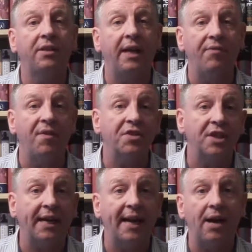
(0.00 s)

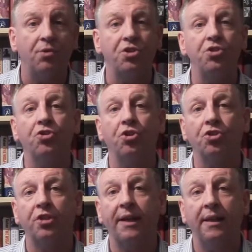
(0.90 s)
Riverside Housing
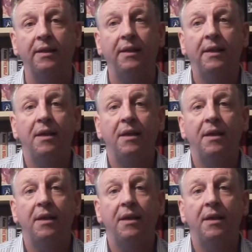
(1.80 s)
Trust and I'll